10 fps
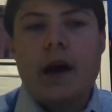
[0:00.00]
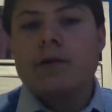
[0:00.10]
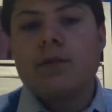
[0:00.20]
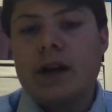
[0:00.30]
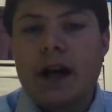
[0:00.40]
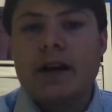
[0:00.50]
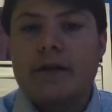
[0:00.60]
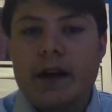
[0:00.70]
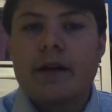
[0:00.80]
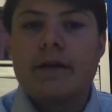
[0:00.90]
we kind
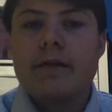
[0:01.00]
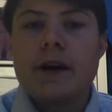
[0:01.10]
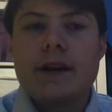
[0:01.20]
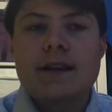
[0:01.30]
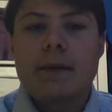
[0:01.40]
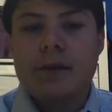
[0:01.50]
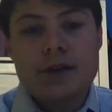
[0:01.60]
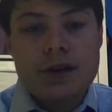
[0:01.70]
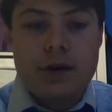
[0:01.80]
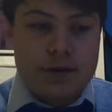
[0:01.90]
of re-established
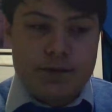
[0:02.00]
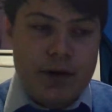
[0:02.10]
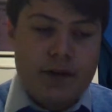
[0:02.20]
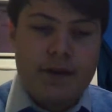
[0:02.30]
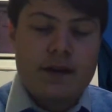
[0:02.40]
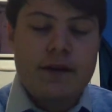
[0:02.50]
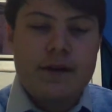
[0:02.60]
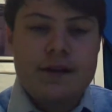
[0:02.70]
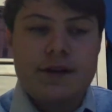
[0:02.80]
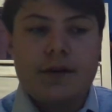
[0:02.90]
the Doctor was part of the
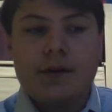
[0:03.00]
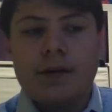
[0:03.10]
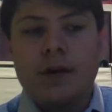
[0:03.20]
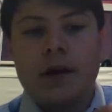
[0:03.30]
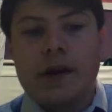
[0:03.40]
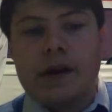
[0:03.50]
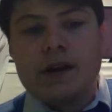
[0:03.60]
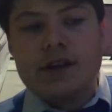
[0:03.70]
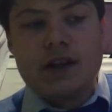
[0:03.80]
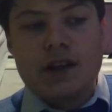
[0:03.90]
division.
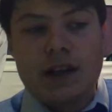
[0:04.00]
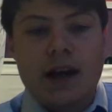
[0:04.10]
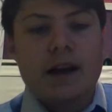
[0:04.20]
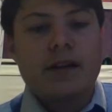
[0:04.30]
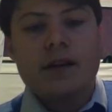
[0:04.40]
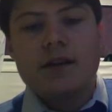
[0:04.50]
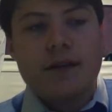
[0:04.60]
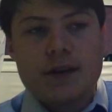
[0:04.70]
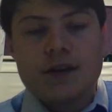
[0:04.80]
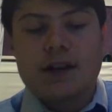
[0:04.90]
She didn't like the
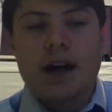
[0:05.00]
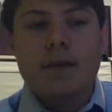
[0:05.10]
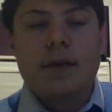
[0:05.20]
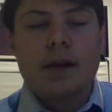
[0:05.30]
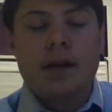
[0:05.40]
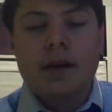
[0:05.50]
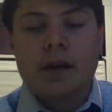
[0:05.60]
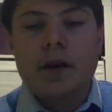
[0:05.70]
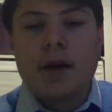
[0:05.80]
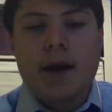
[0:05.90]
division type thing,
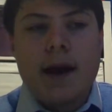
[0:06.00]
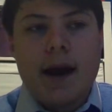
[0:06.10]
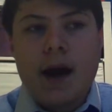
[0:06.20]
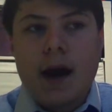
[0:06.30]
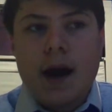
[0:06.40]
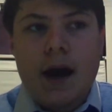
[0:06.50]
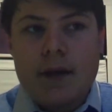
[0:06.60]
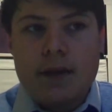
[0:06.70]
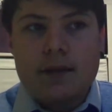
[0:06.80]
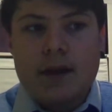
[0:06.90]

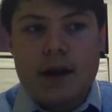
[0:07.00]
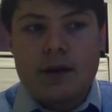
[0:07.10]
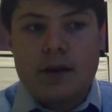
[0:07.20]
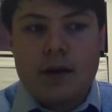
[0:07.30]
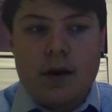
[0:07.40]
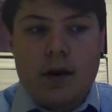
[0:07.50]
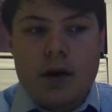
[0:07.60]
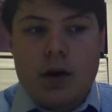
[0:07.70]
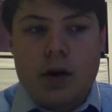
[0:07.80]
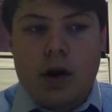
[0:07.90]
and then
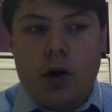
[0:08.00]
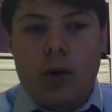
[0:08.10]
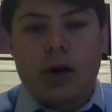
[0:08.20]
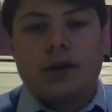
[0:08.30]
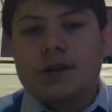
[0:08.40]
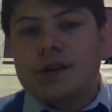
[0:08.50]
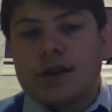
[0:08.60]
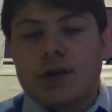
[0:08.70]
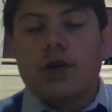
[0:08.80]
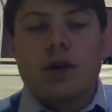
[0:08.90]
go on to
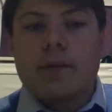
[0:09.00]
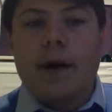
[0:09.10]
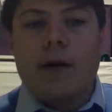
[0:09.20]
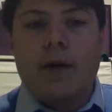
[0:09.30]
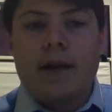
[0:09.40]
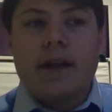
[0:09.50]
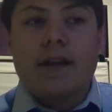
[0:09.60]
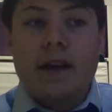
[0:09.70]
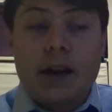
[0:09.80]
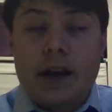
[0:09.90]
talk about, and then
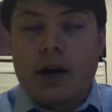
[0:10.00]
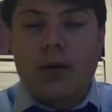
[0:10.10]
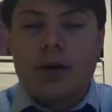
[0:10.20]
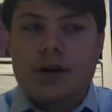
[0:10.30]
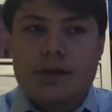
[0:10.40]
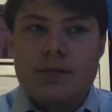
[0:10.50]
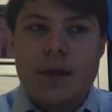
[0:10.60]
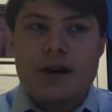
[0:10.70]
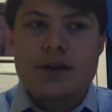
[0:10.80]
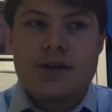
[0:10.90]
they kind of go on to
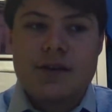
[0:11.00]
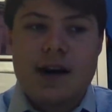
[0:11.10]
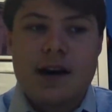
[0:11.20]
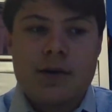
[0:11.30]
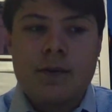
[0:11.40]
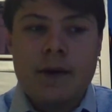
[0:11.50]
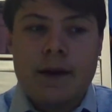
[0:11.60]
mention how